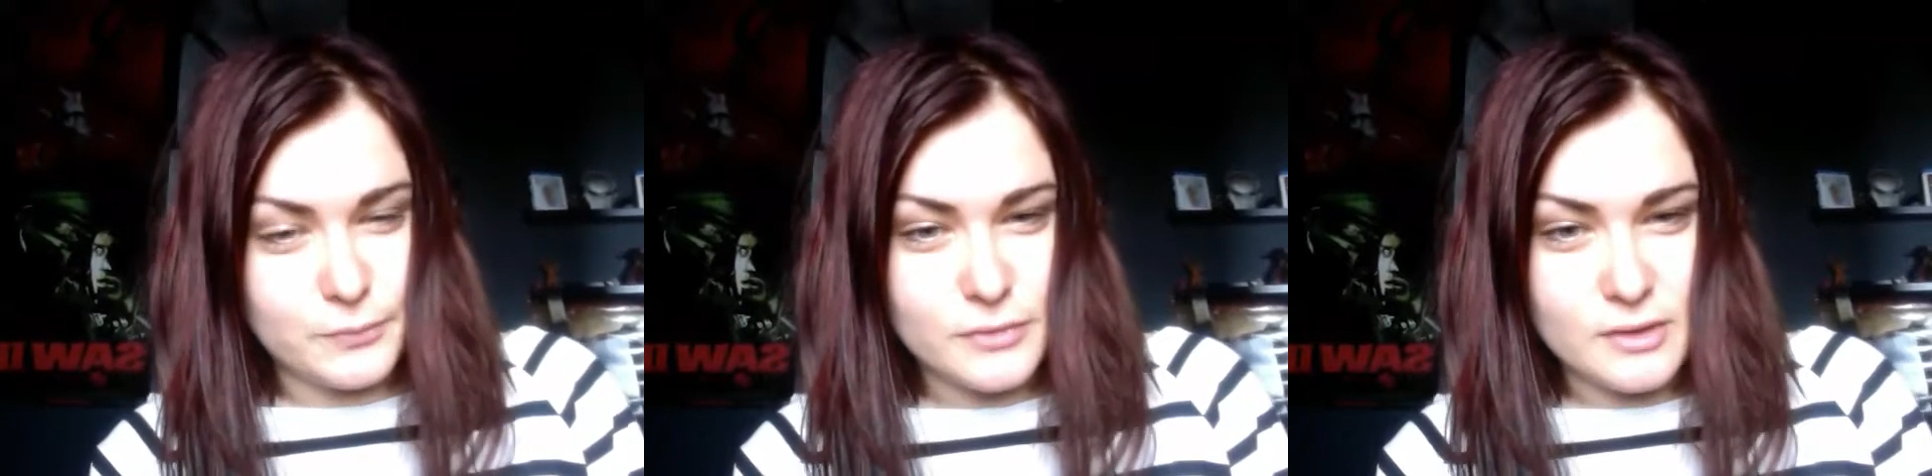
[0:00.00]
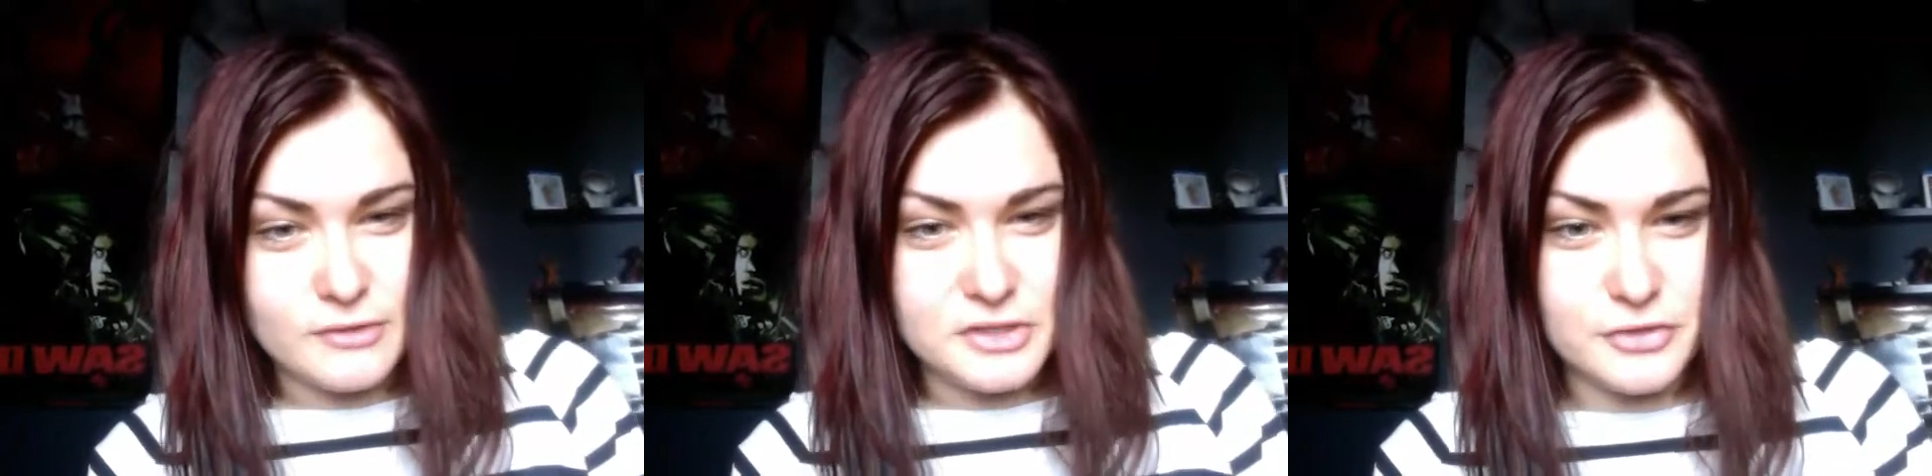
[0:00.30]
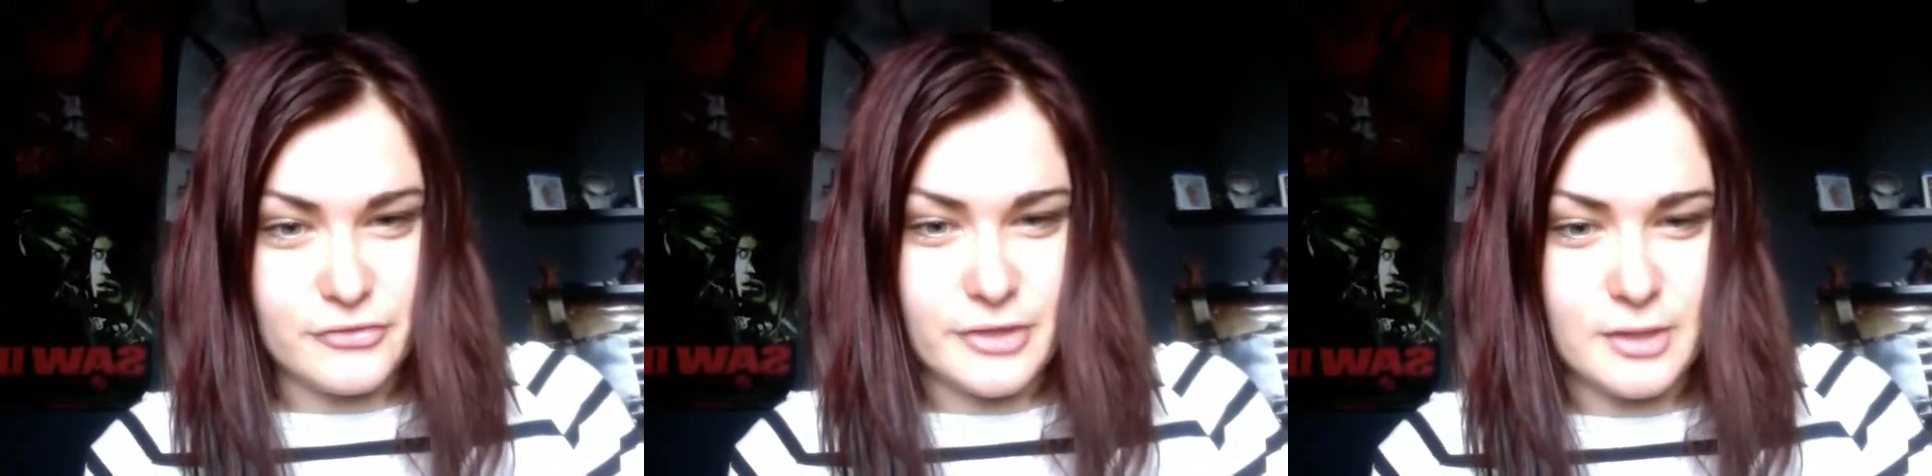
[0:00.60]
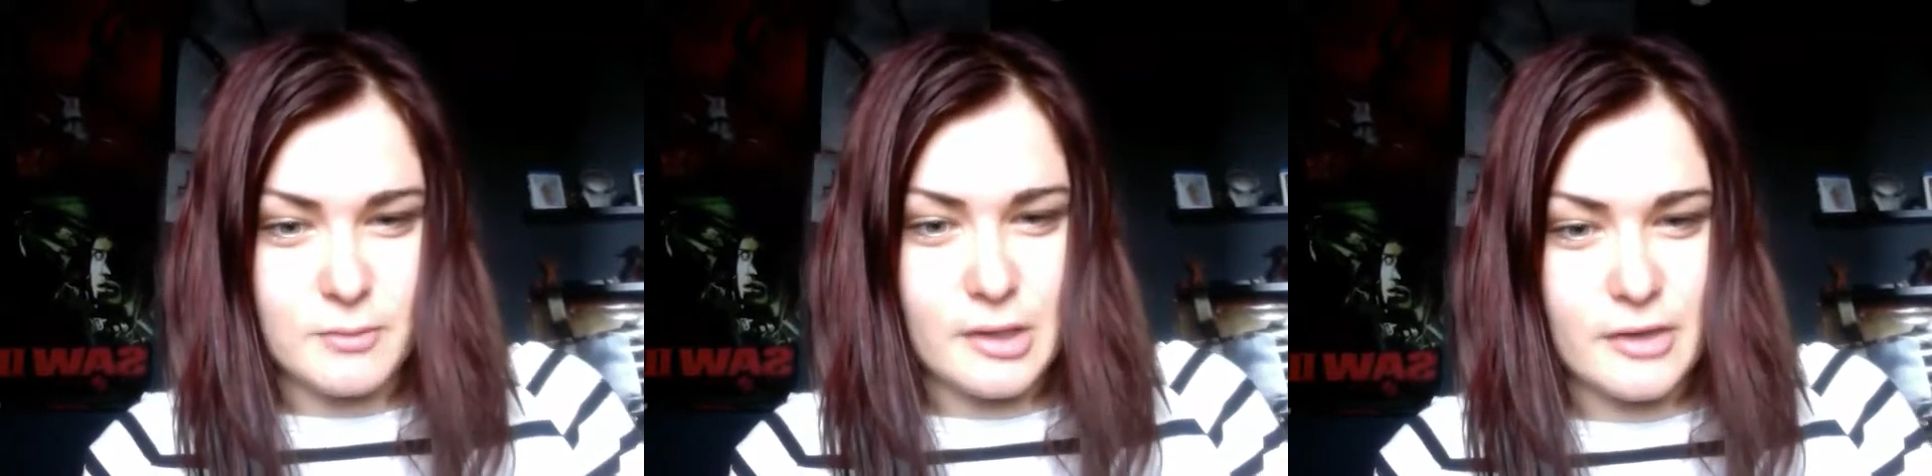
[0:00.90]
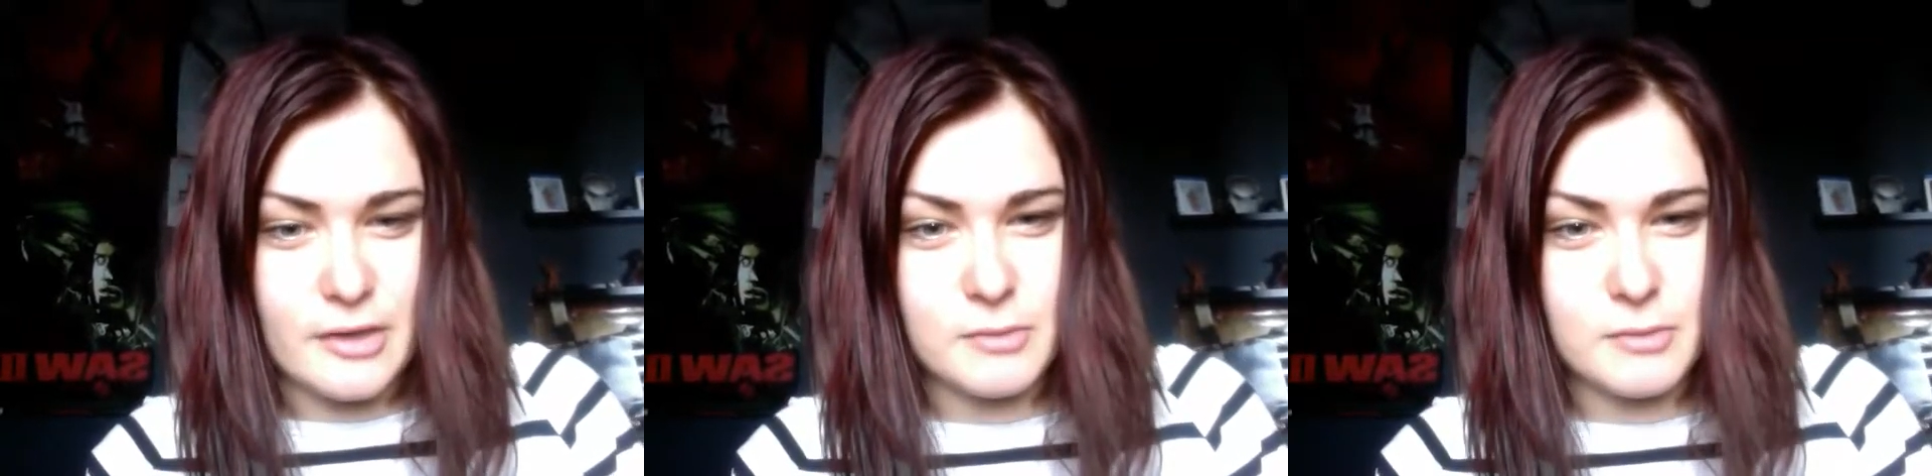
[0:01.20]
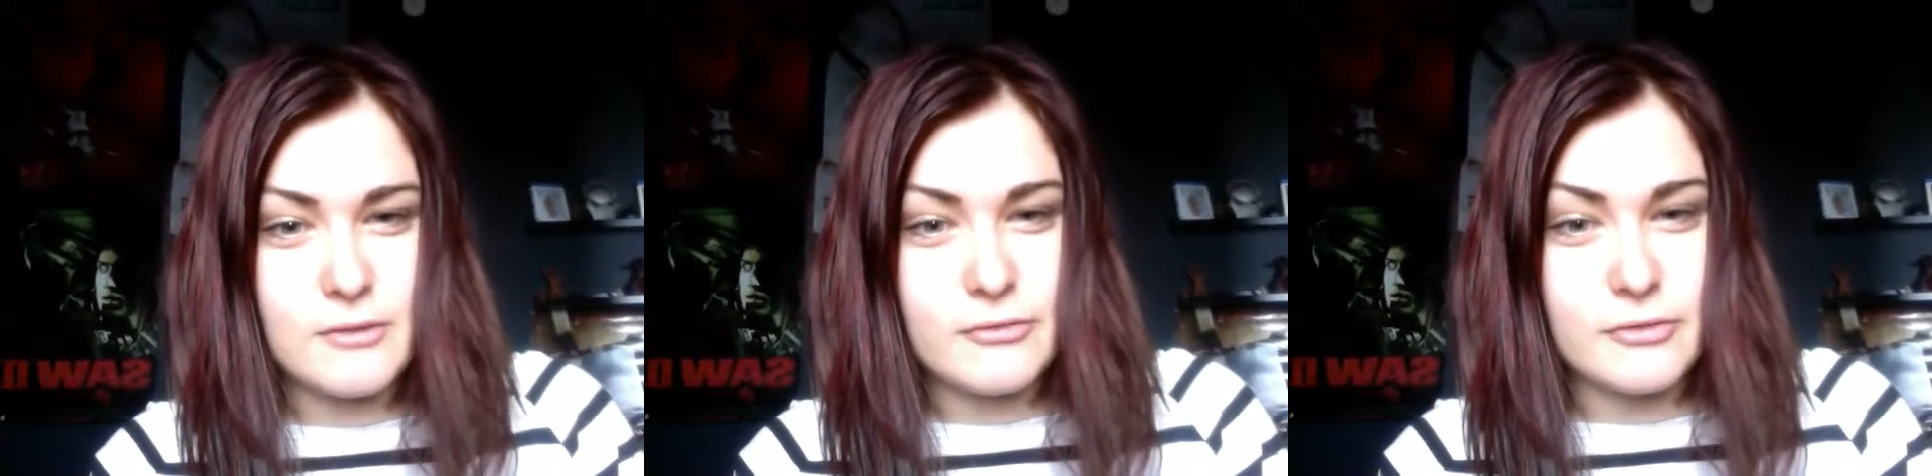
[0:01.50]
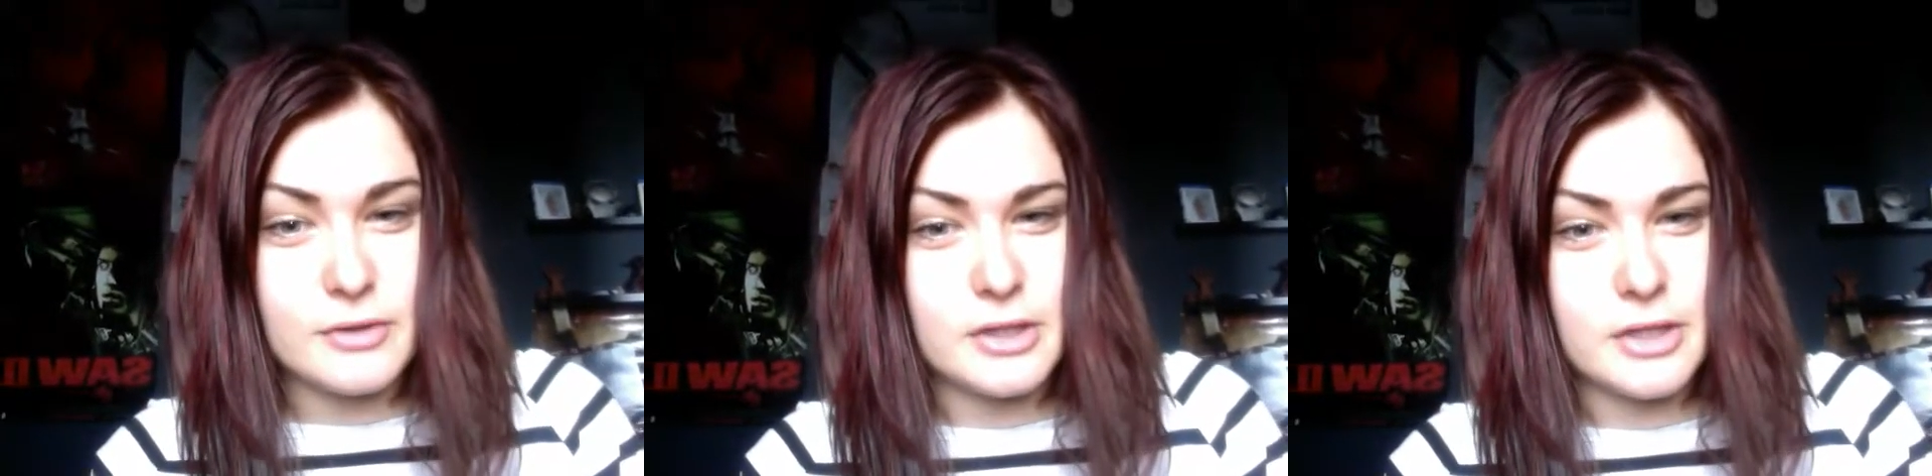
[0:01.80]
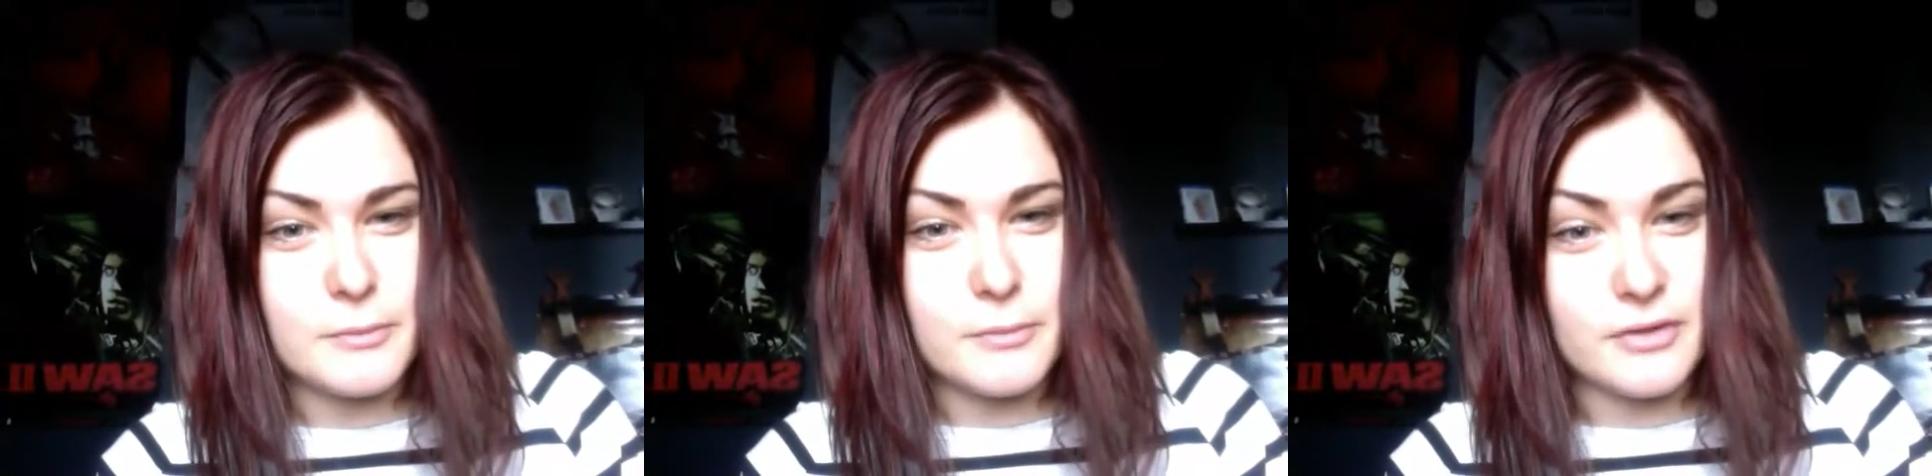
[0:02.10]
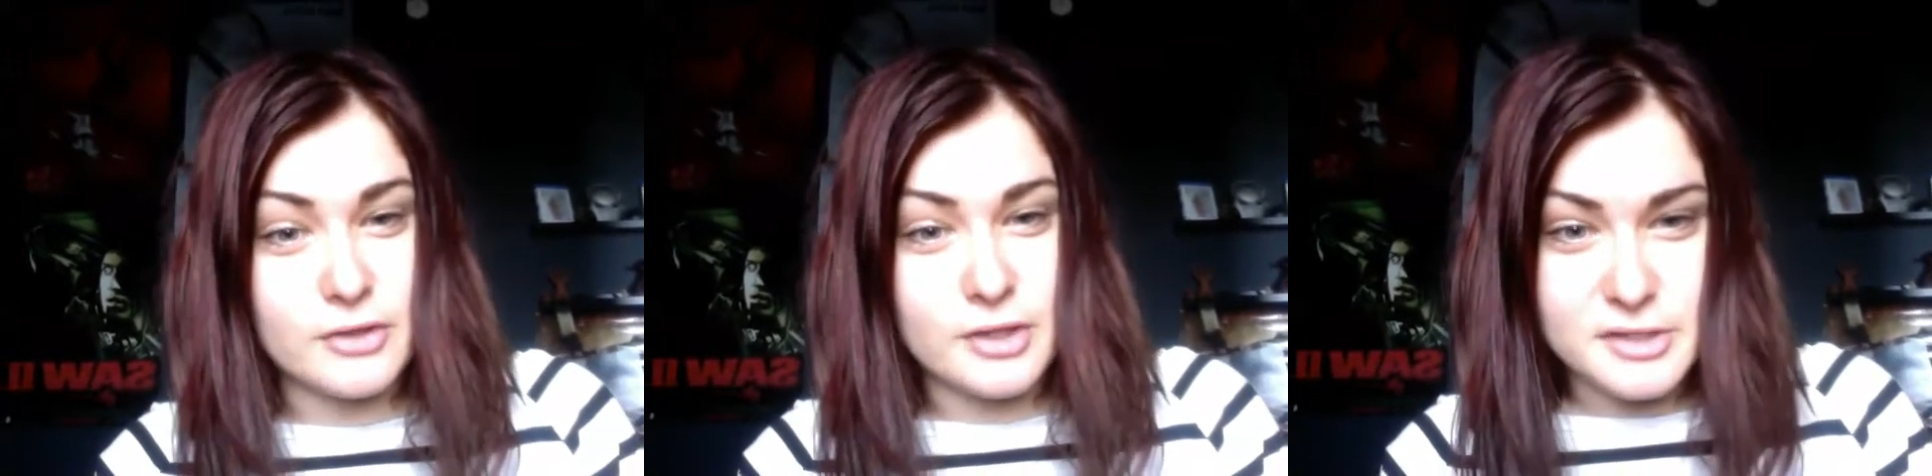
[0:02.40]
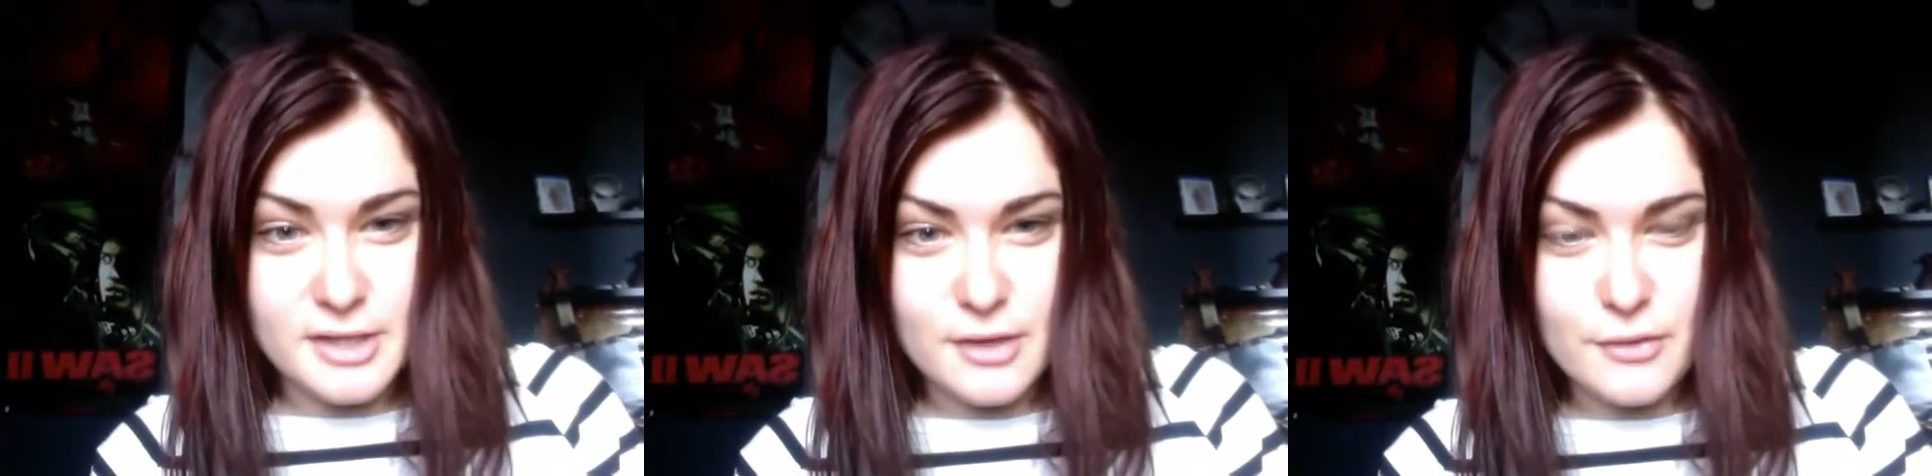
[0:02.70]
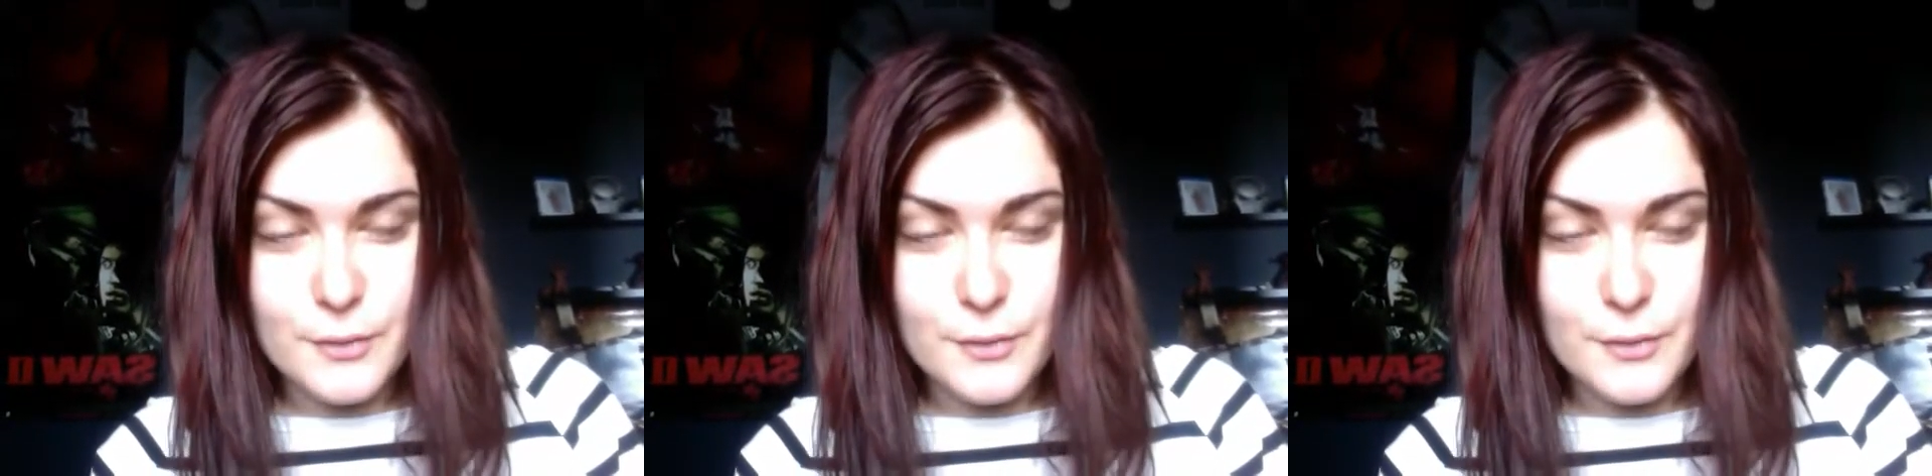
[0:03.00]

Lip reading: the feature film Love Me for a couple of years now.